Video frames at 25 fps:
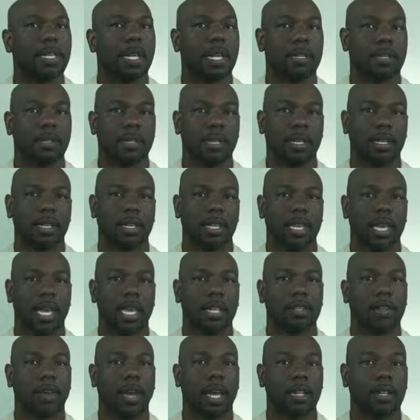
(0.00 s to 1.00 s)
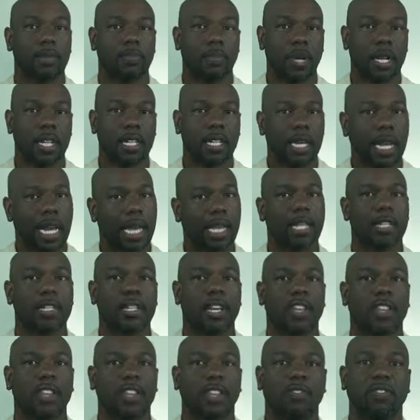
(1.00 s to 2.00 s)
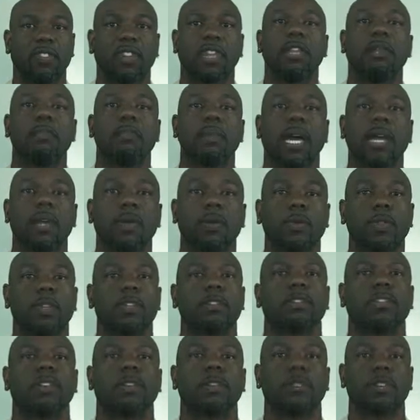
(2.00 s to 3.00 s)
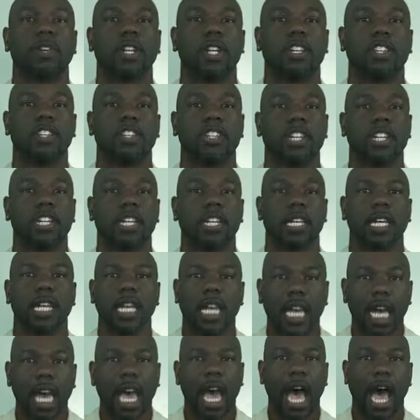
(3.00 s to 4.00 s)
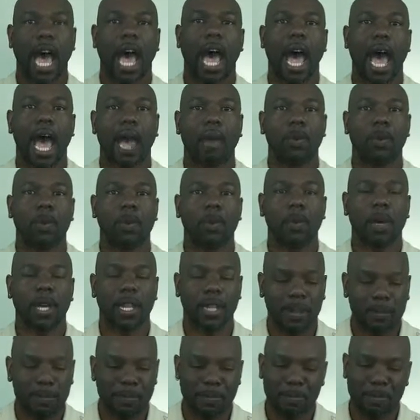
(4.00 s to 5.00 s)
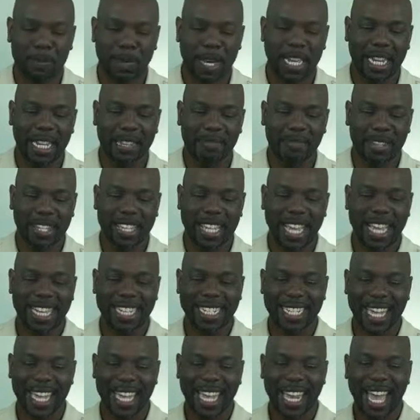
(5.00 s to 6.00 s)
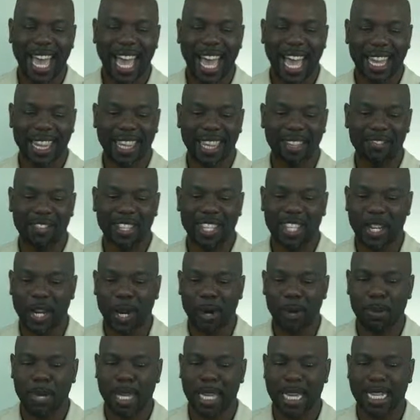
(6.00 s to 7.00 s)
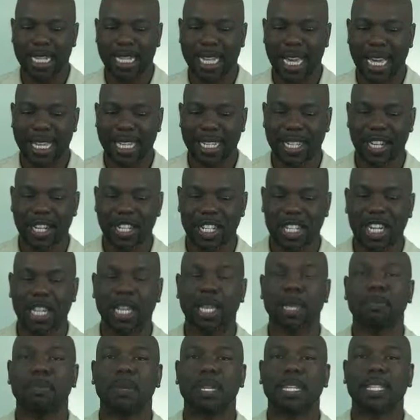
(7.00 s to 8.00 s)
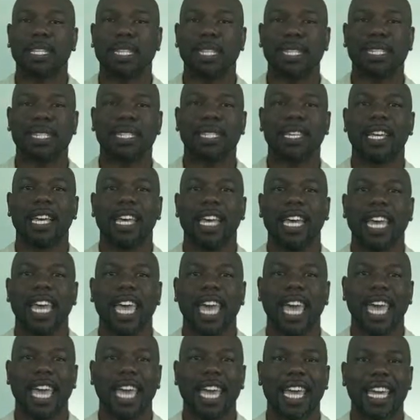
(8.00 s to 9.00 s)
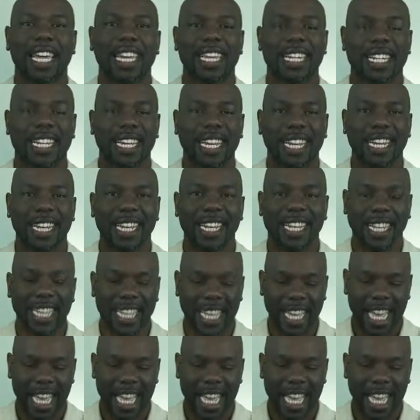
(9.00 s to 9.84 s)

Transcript: at Jenga yet, so I put a challenge out there for anybody who thinks they're good at Jenga. I will win. But besides that, I love this here because it has little Jenga pieces, and the